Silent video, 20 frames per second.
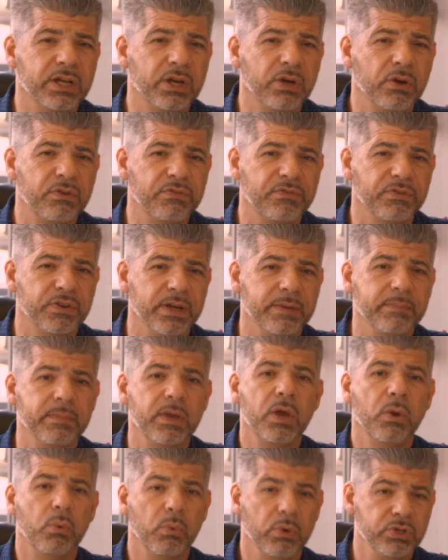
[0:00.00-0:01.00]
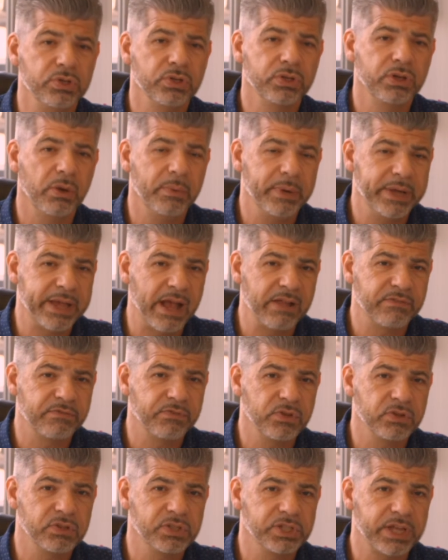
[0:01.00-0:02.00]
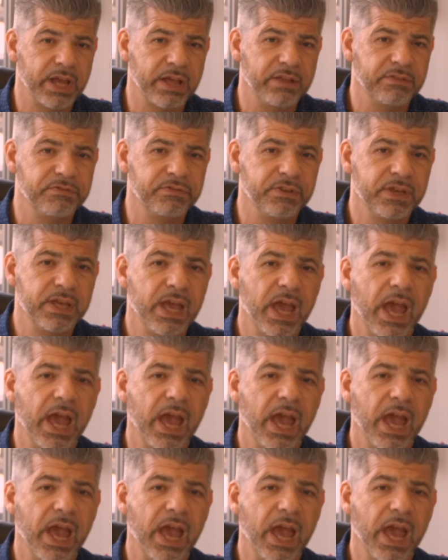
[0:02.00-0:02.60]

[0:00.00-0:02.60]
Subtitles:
Coke for him when you're going out for yourself,